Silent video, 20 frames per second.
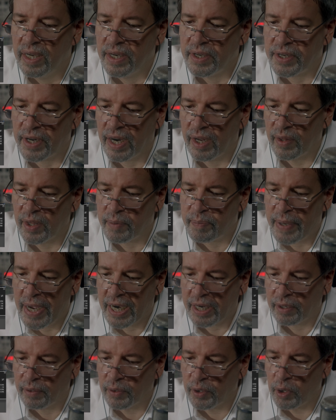Dial it
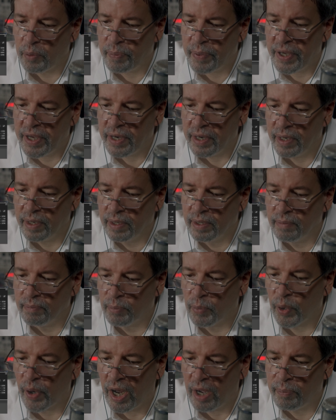back a little bit,
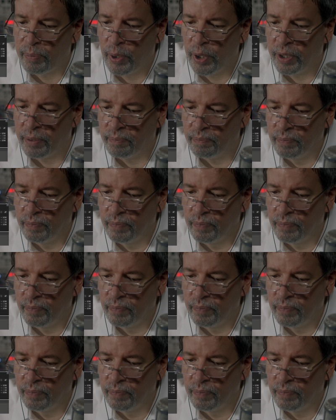more output.